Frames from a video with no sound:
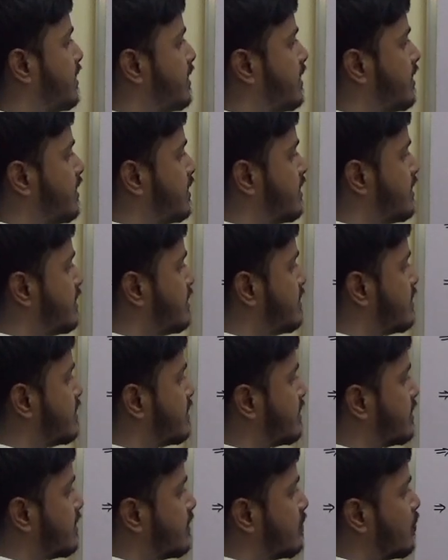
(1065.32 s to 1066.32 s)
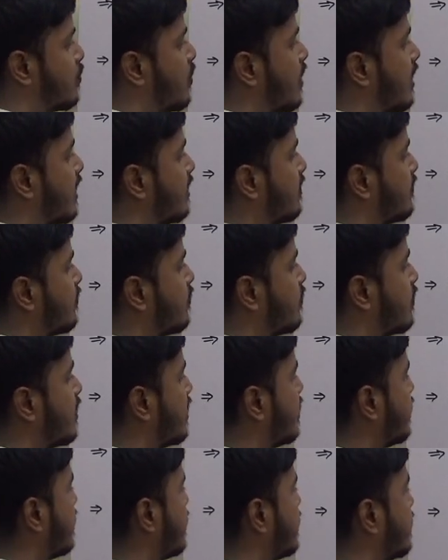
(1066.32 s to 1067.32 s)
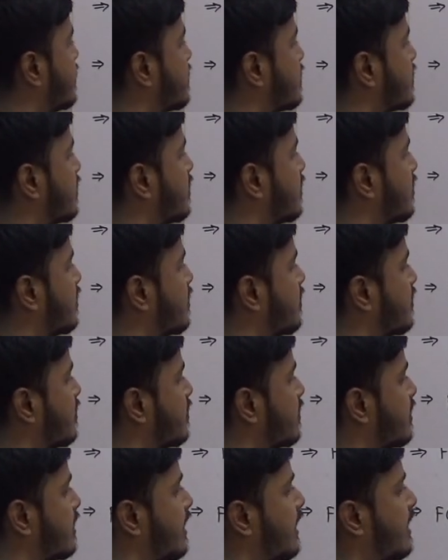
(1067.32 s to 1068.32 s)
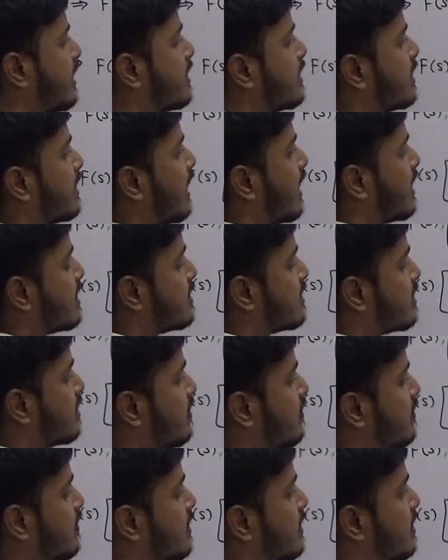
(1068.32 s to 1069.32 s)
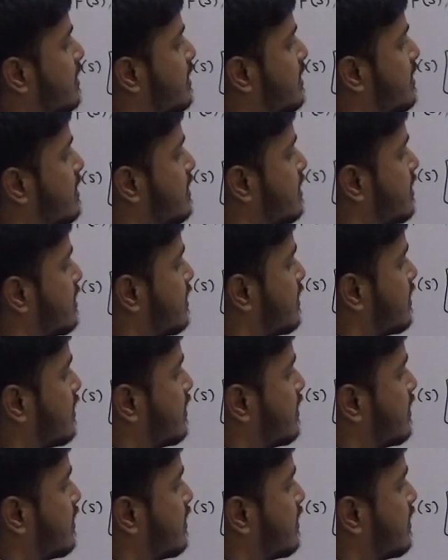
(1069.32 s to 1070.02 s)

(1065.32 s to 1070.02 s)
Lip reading: is 1 this get cancelled with this.